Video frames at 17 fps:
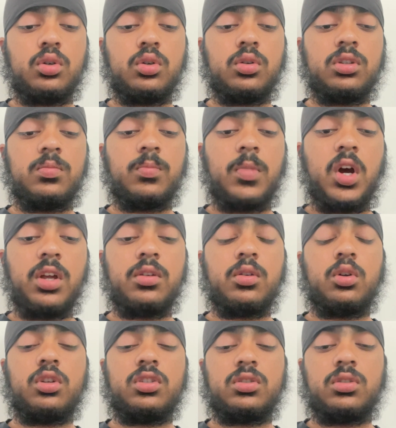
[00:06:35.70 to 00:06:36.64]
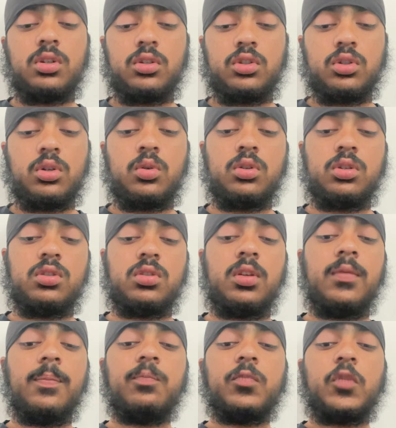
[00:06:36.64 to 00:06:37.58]
mind on his young shoulders.
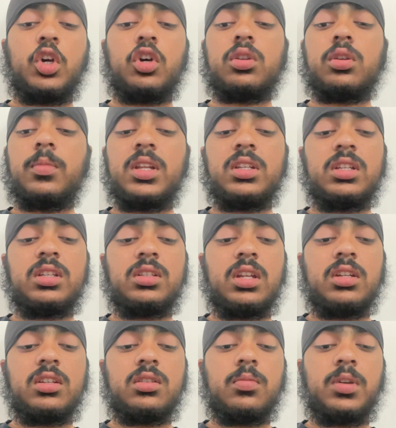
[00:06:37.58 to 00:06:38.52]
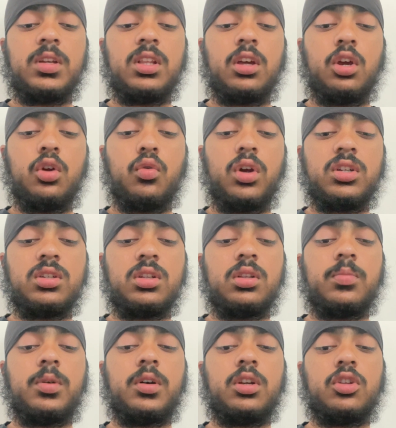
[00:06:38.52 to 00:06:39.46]
Otamendi tended to be the aggressor in
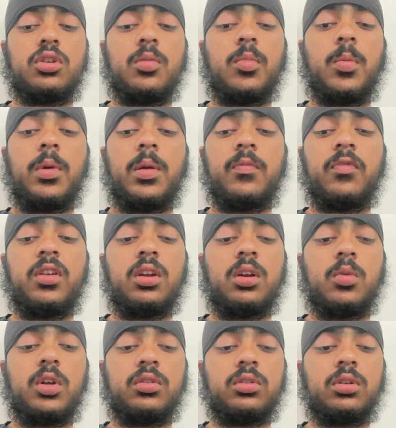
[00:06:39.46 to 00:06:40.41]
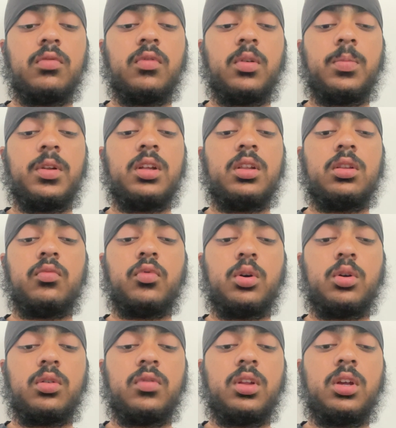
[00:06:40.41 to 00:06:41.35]
the partnership at Benfica, while Silva playing the
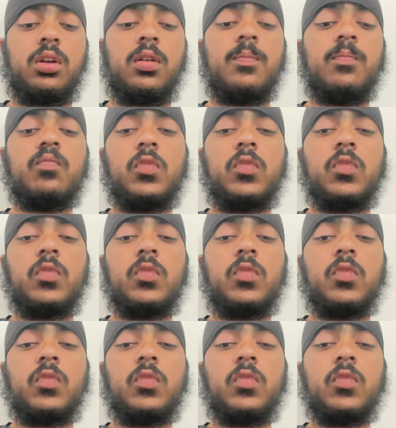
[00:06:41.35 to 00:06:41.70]
role of the